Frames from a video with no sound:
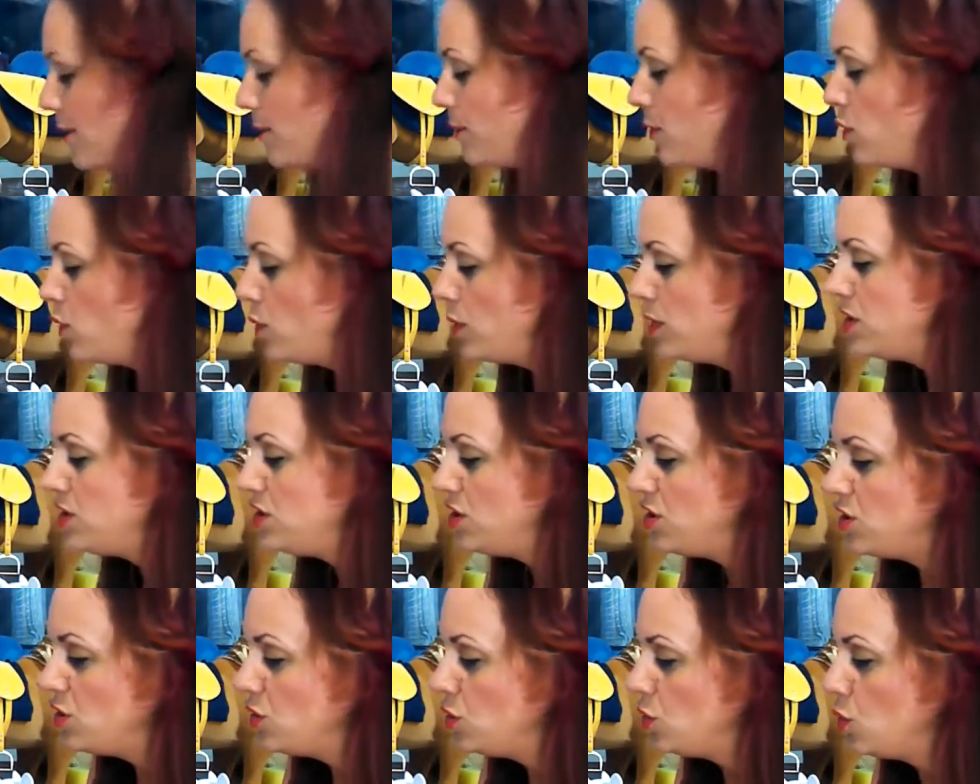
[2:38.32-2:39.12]
I'm going
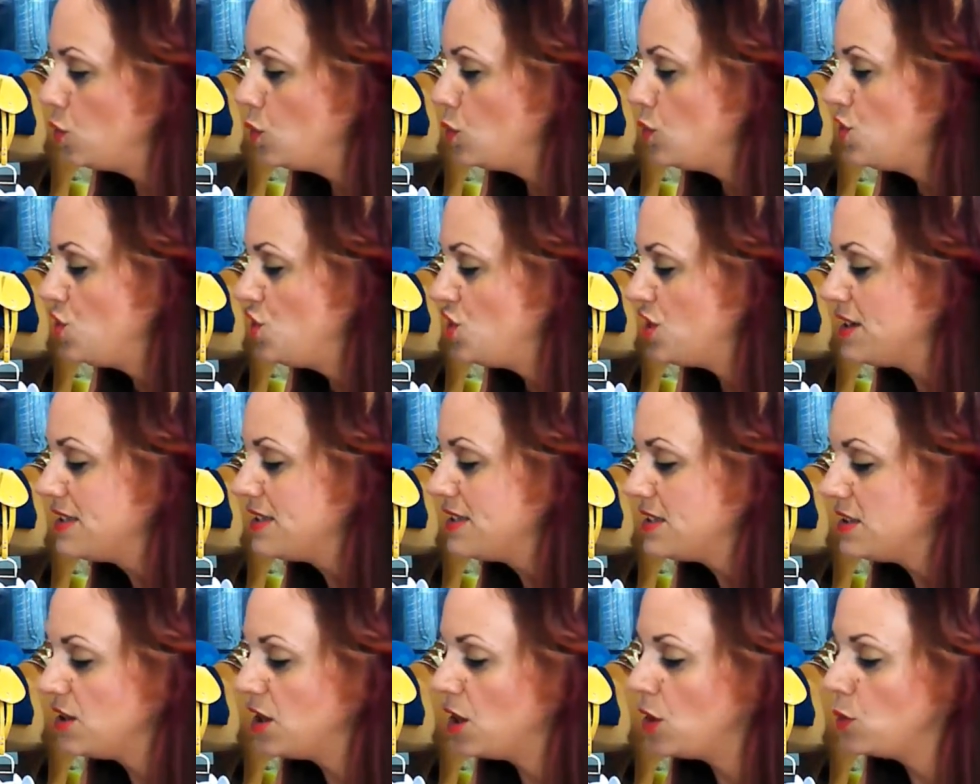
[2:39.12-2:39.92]
to
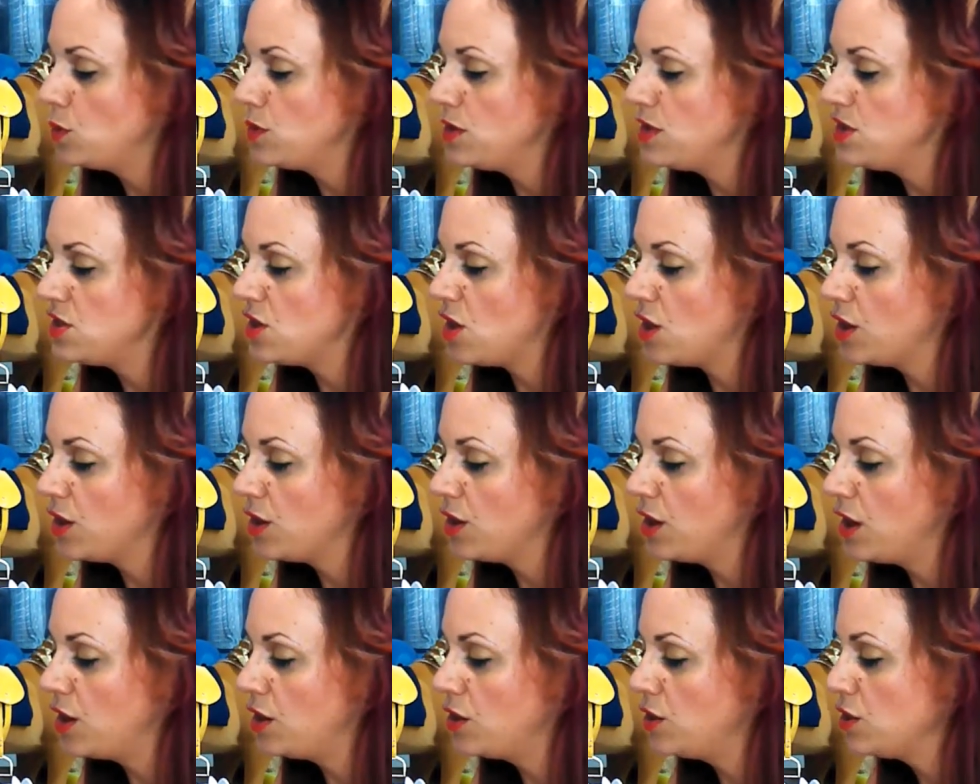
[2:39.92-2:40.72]
just go with the
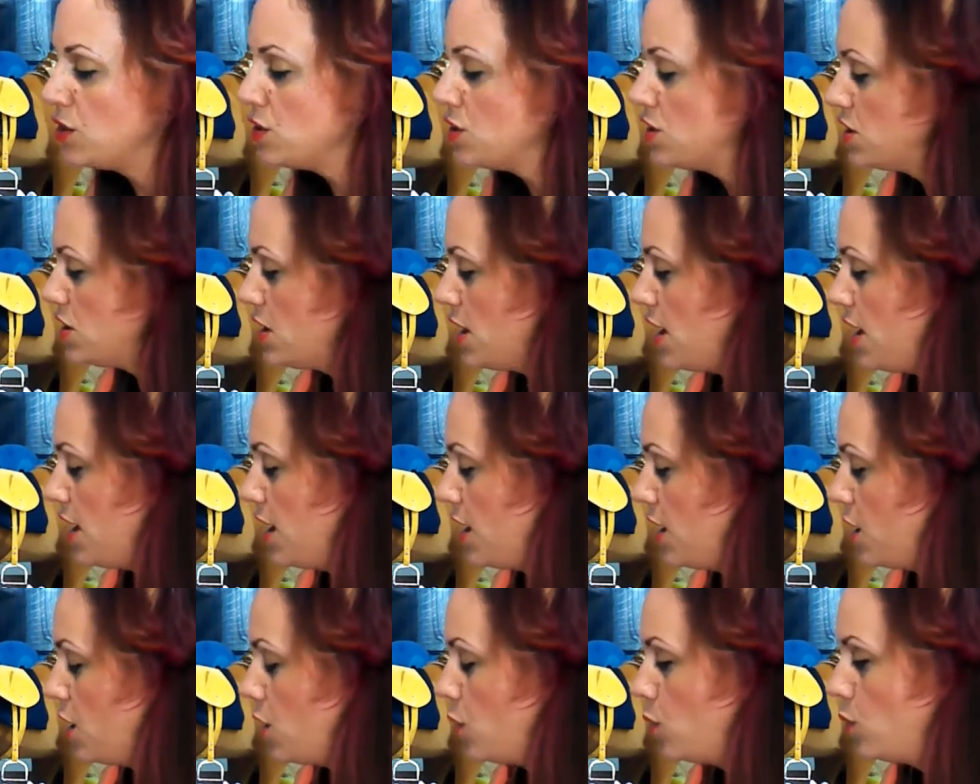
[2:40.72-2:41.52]
darker colors
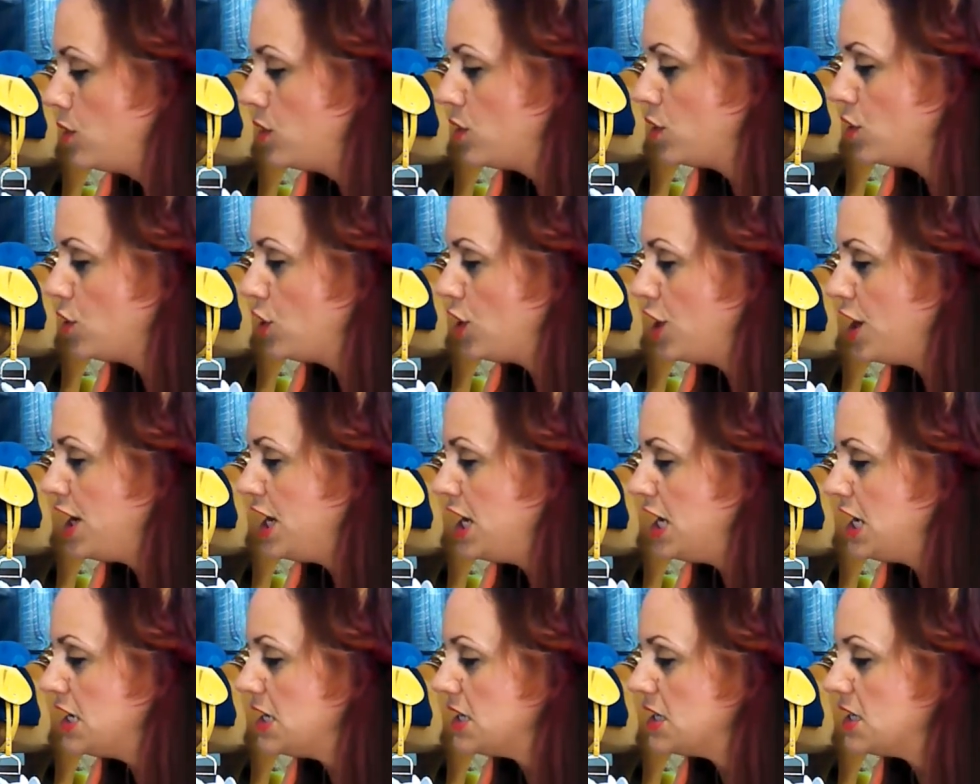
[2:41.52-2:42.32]
and go with a
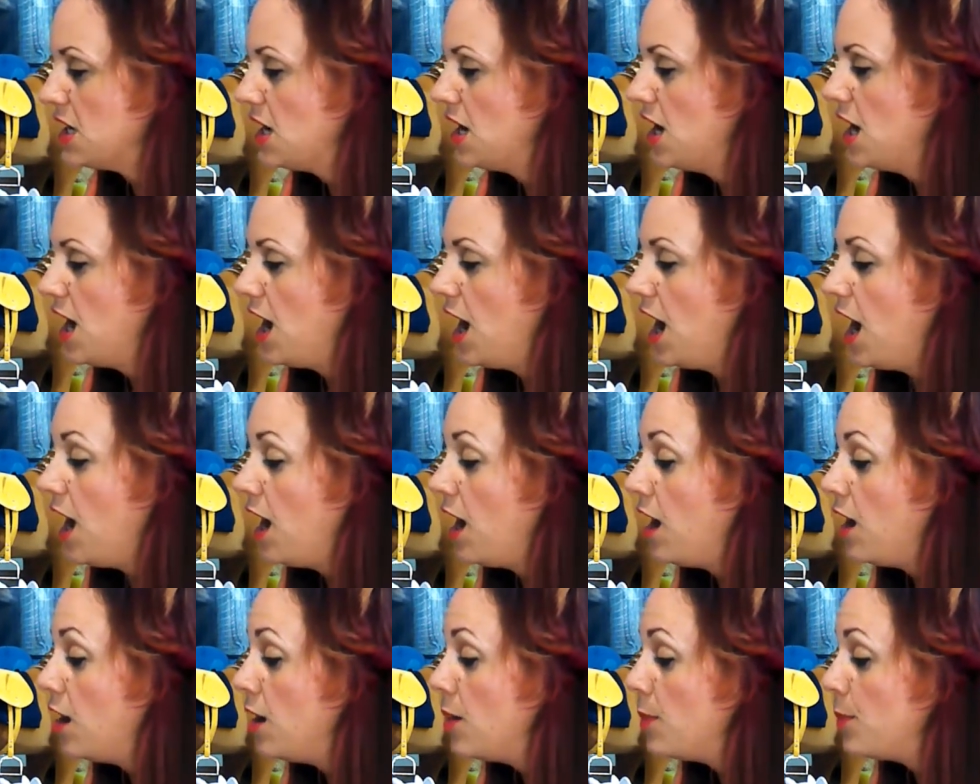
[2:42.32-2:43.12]
gradient
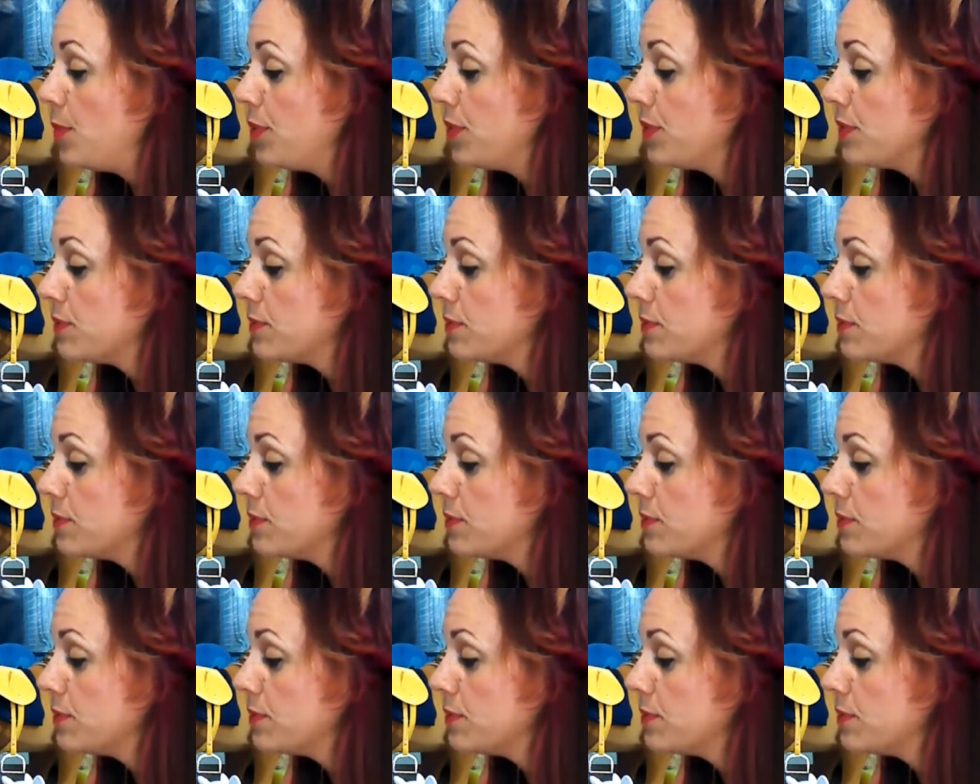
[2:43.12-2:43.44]
up.